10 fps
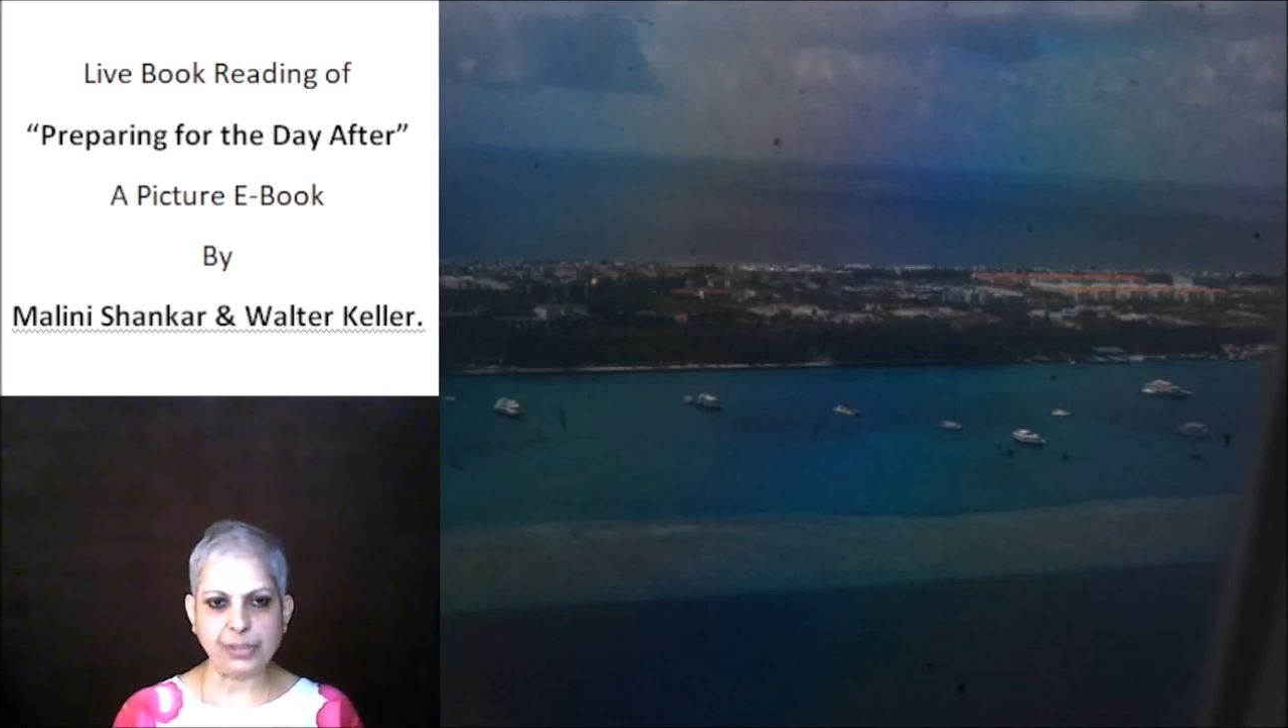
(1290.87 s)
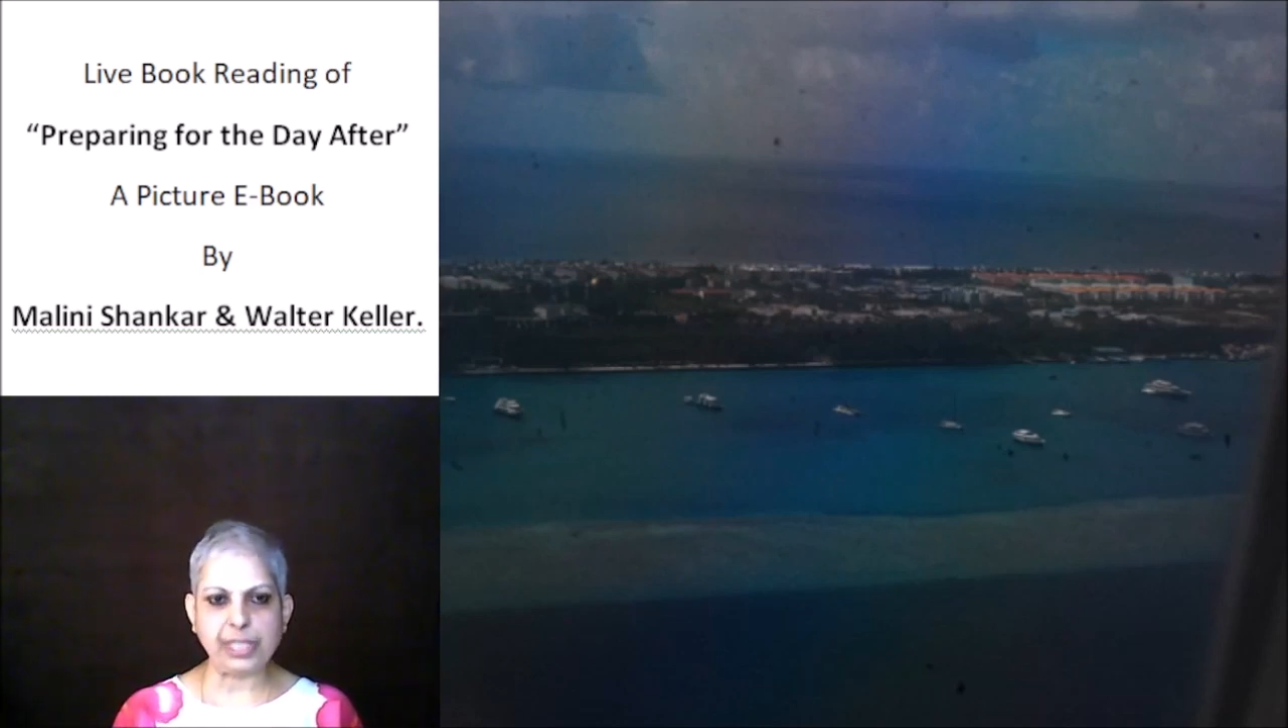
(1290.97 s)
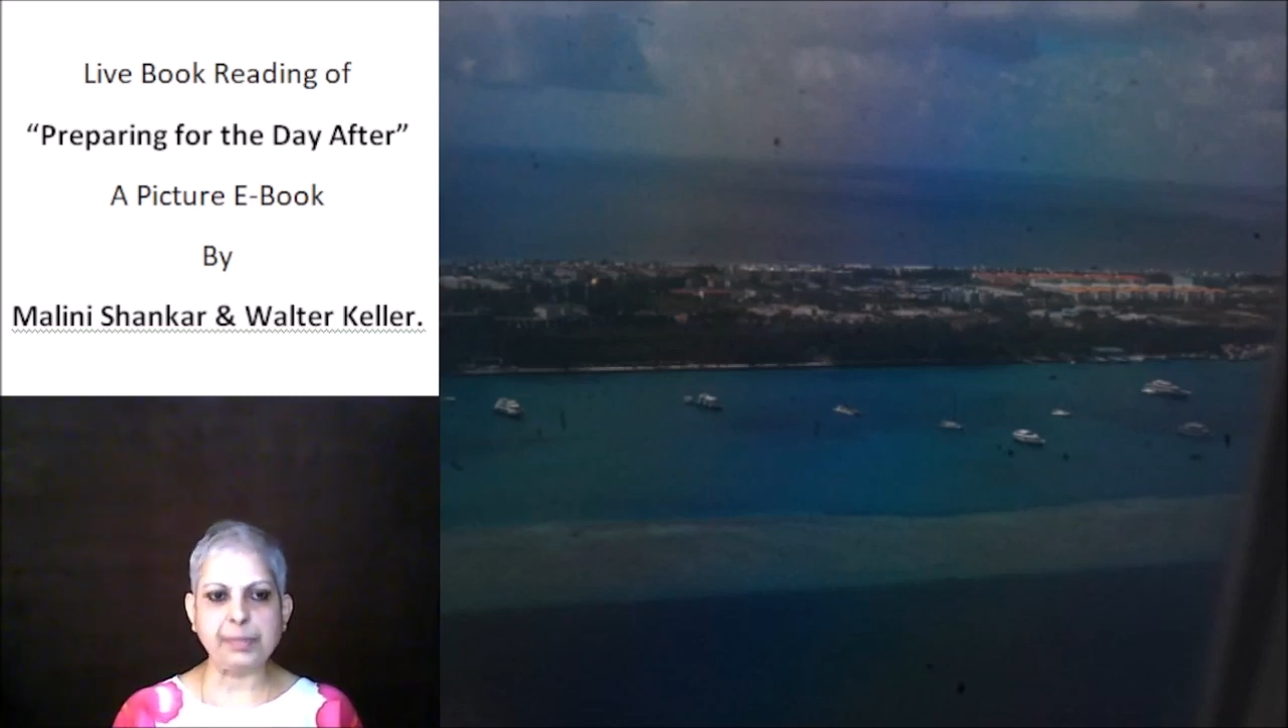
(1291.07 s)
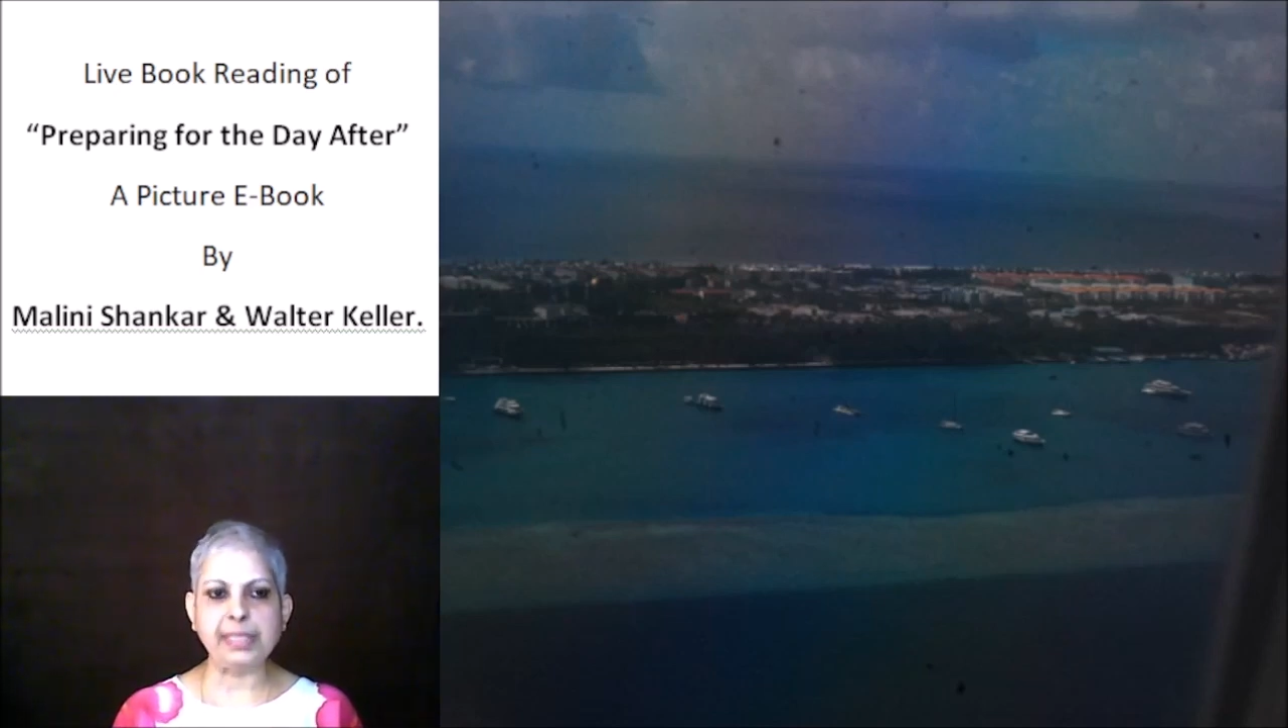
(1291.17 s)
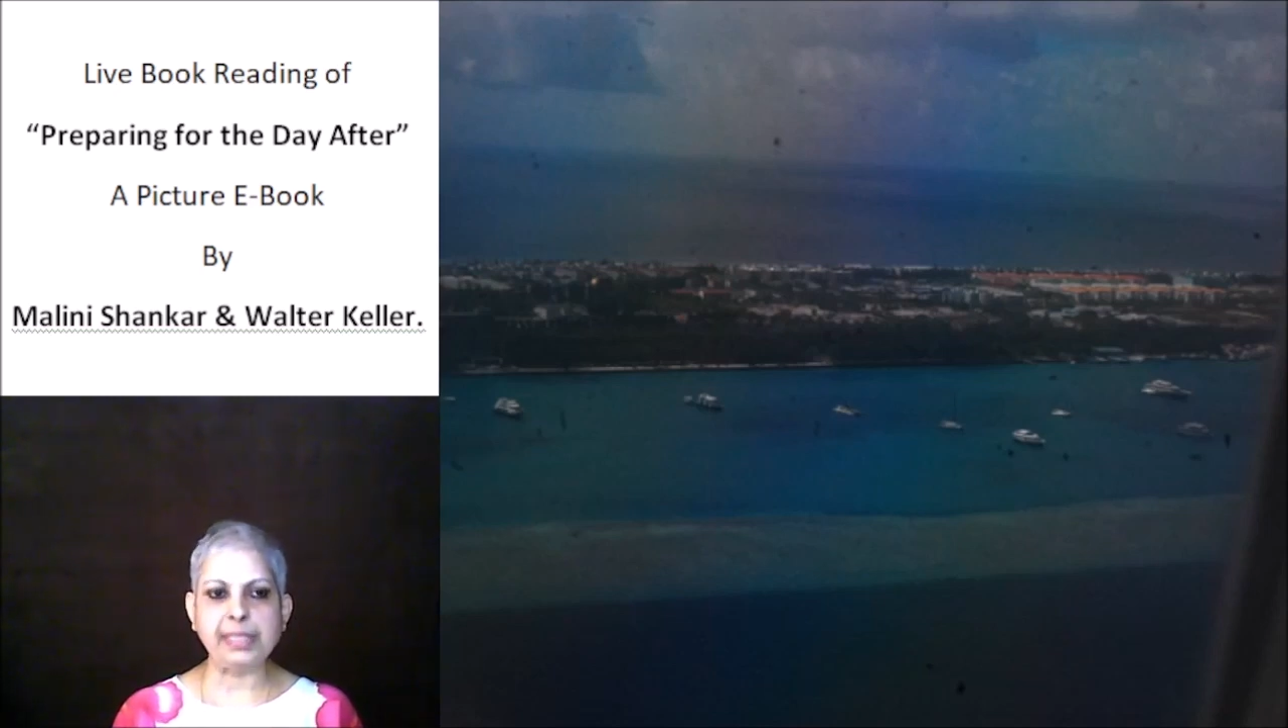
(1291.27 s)

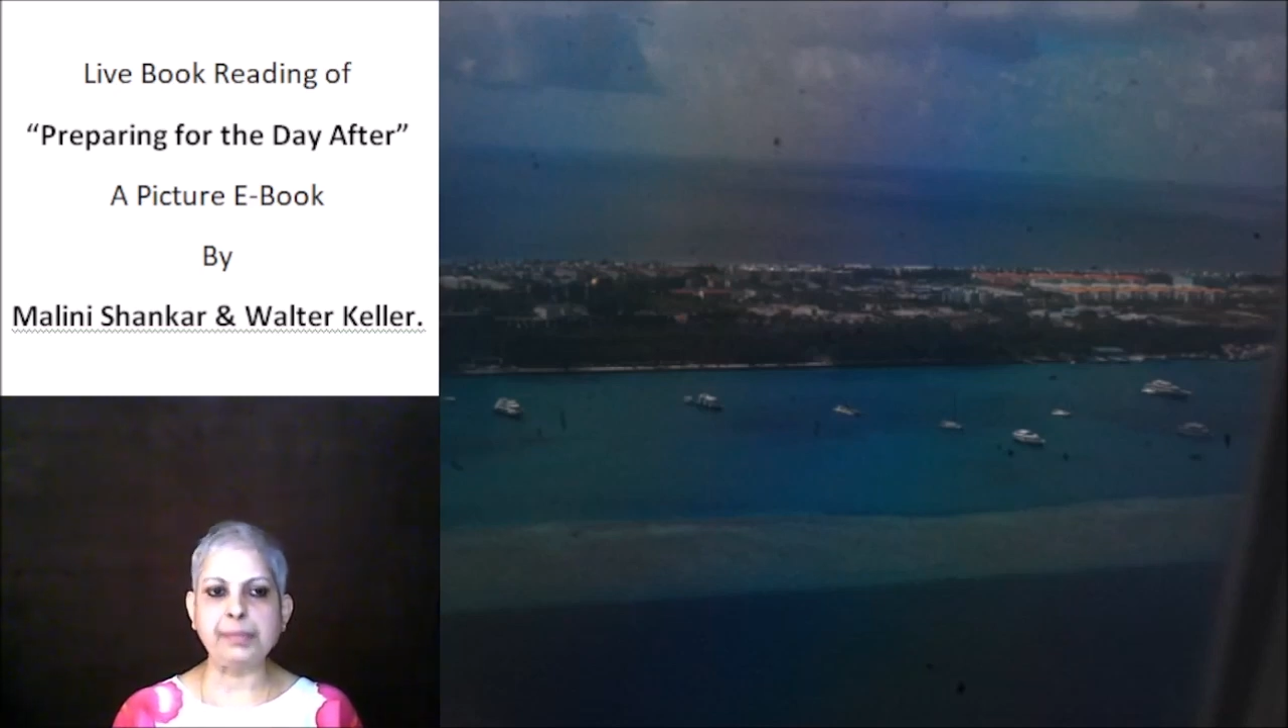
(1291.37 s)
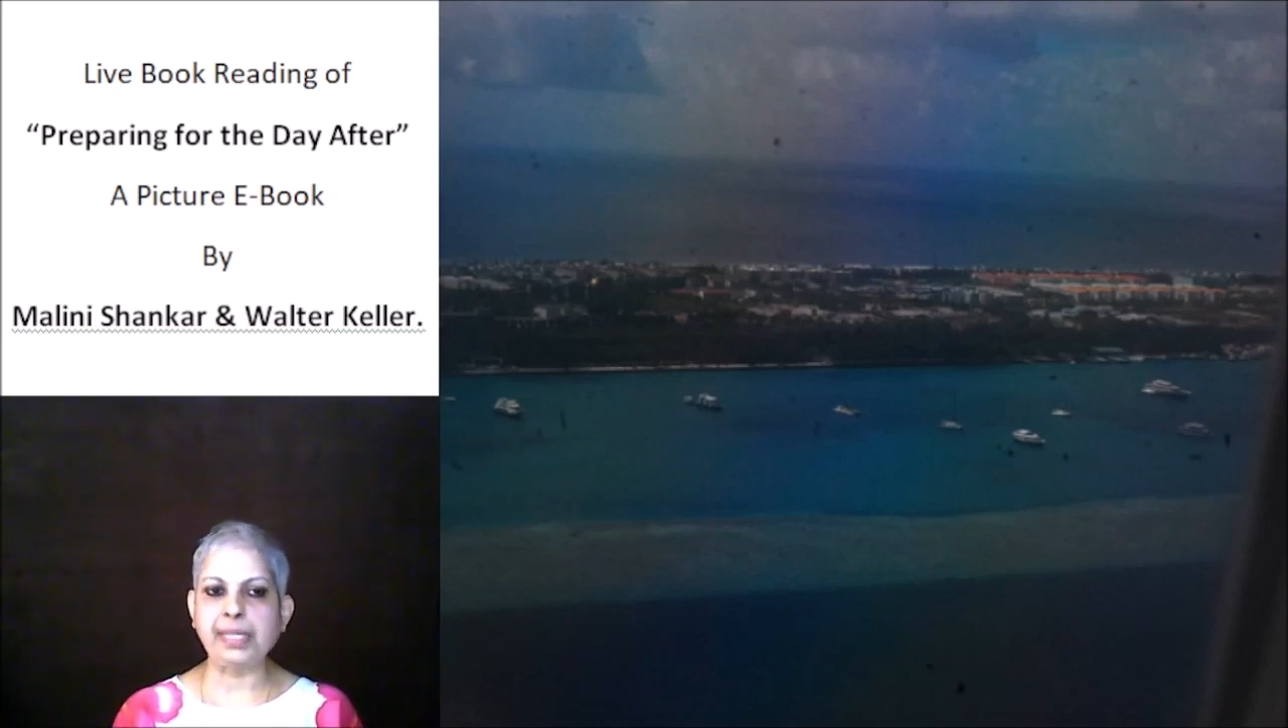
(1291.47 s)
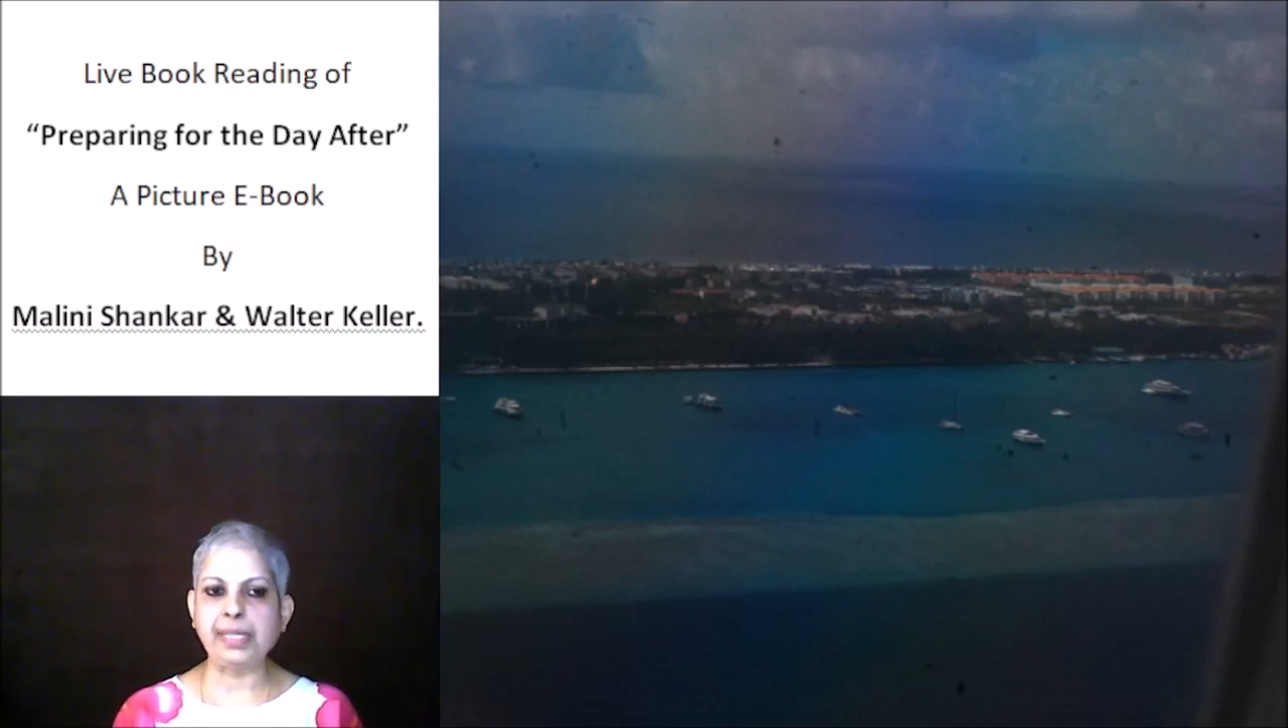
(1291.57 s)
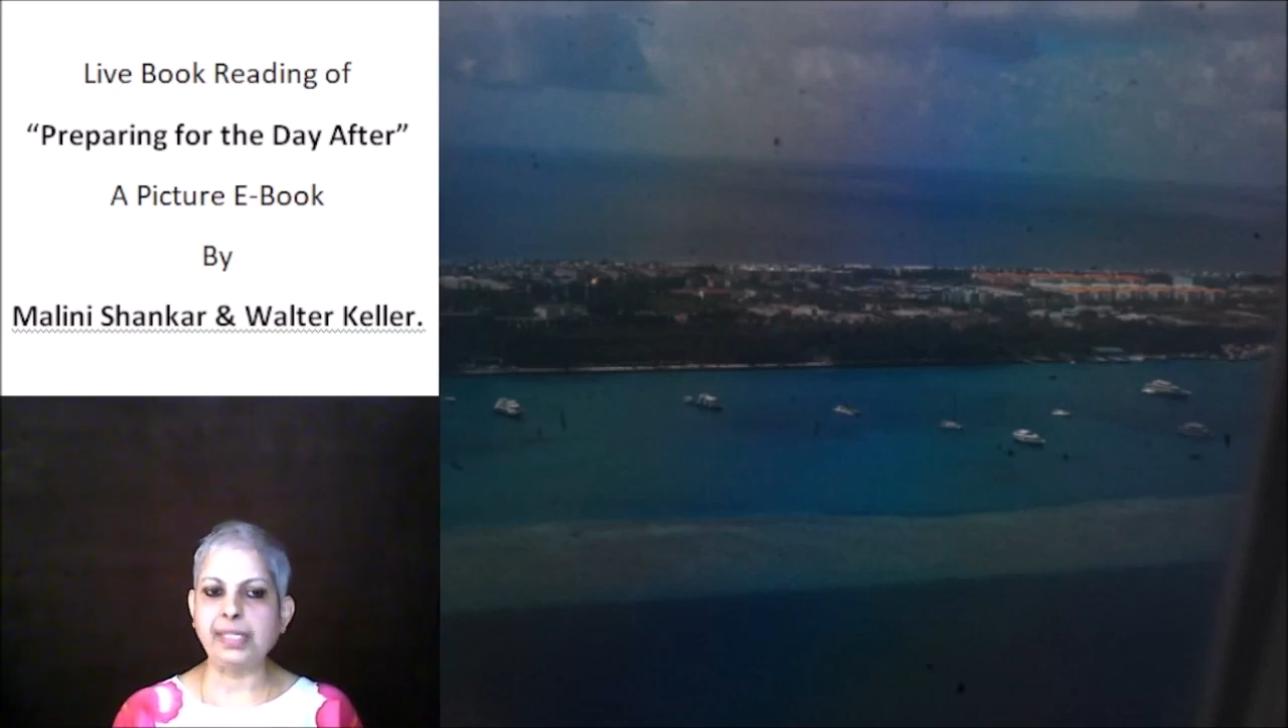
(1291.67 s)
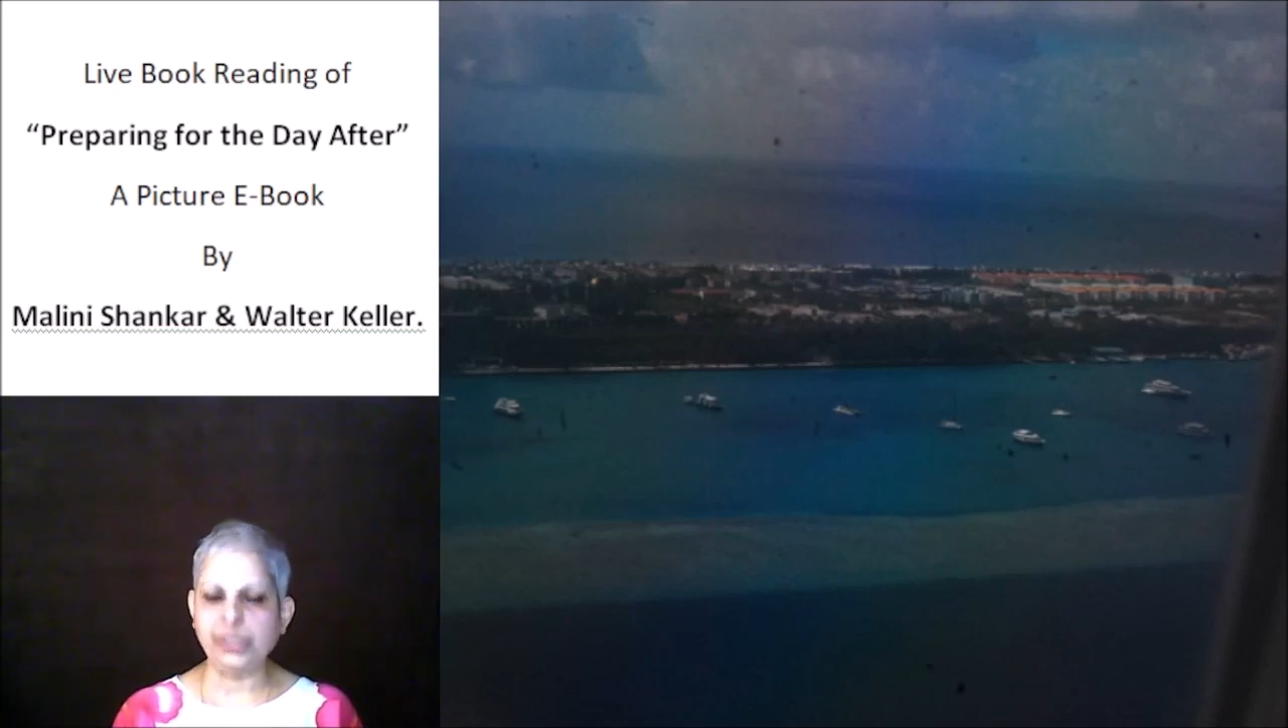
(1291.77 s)
triggered by the mega